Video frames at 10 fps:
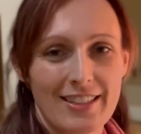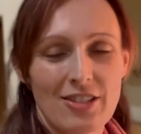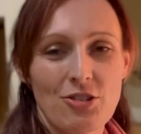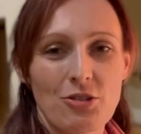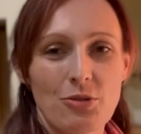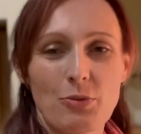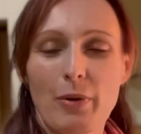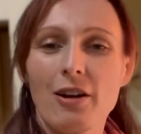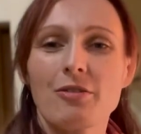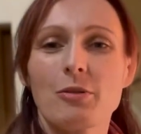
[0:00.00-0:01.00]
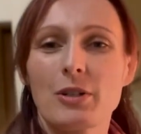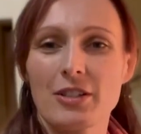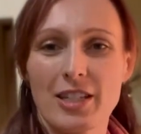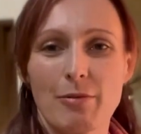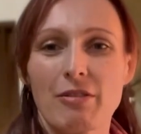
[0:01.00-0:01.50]
So powerful
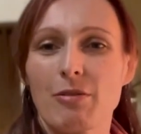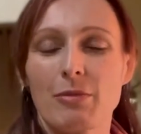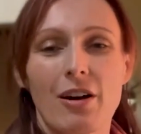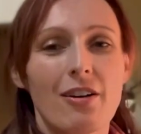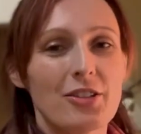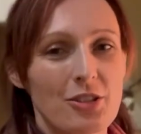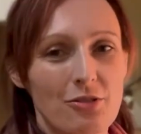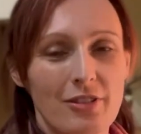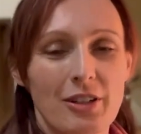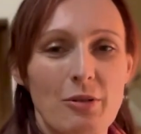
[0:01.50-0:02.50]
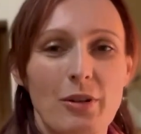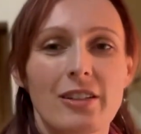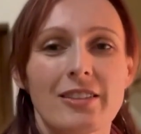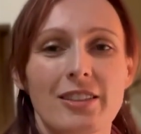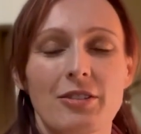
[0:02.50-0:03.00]
words coming from an also very
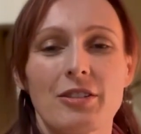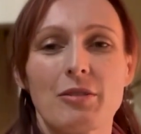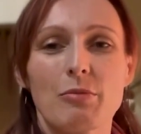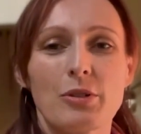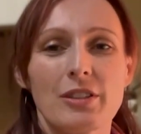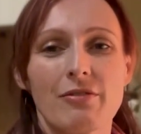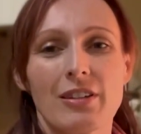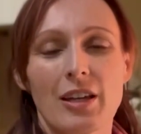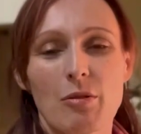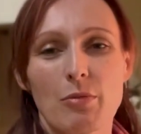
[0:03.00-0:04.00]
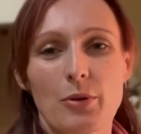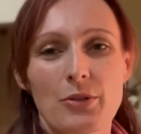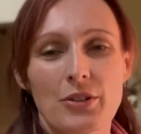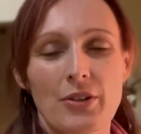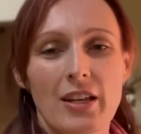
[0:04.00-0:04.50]
well known and prolific
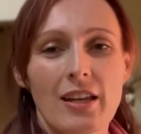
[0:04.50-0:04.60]
composer.